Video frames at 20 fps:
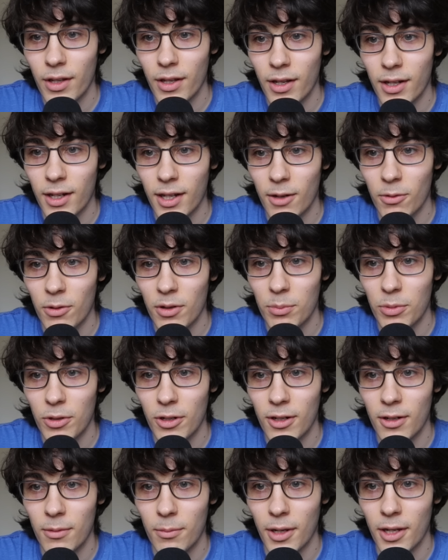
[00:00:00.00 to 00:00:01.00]
I kind of want to
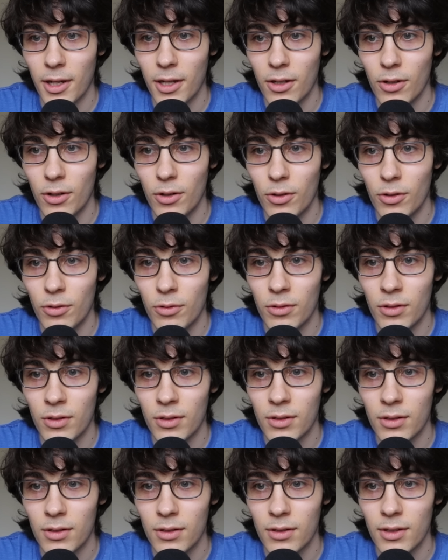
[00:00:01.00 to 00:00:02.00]
put it in my own.
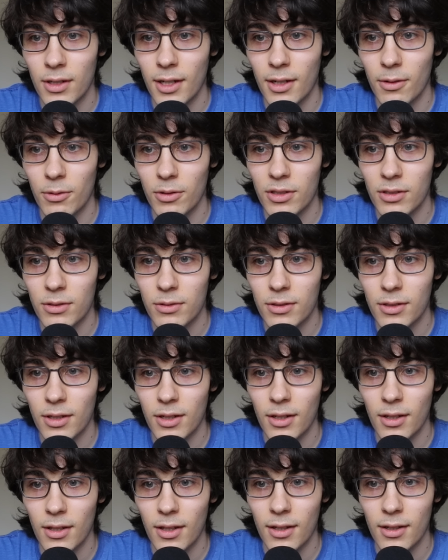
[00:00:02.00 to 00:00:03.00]
Now we'll just
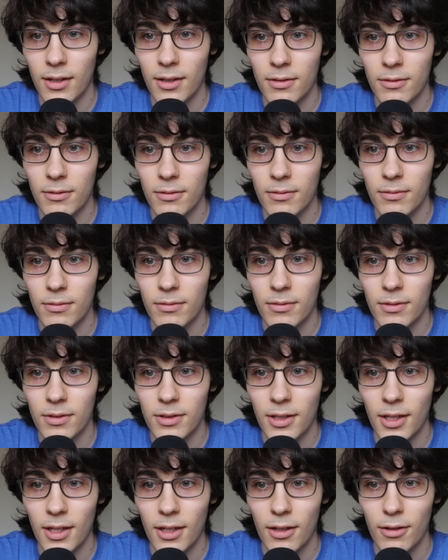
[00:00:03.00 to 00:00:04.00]
stick it in that.
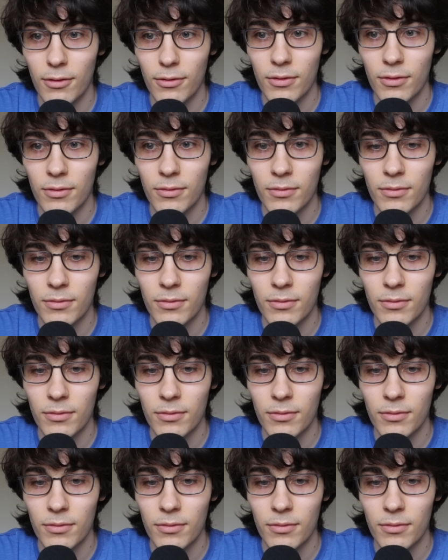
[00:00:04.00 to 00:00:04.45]
Save.